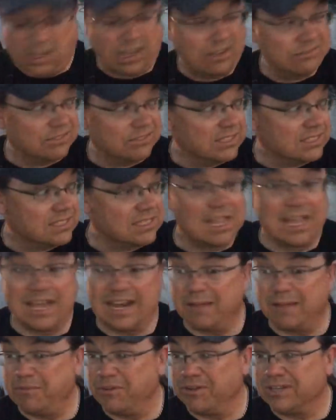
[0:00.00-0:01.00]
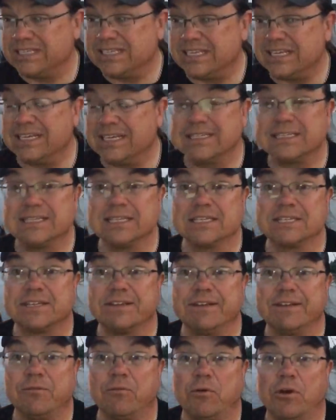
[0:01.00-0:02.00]
off to the side. I'm only sitting in
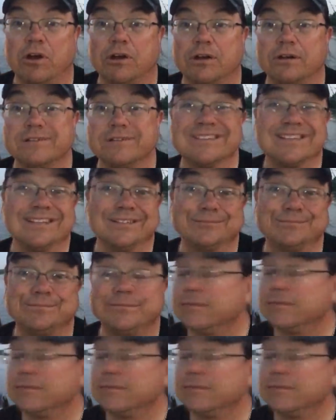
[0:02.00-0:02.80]
6 feet of water, so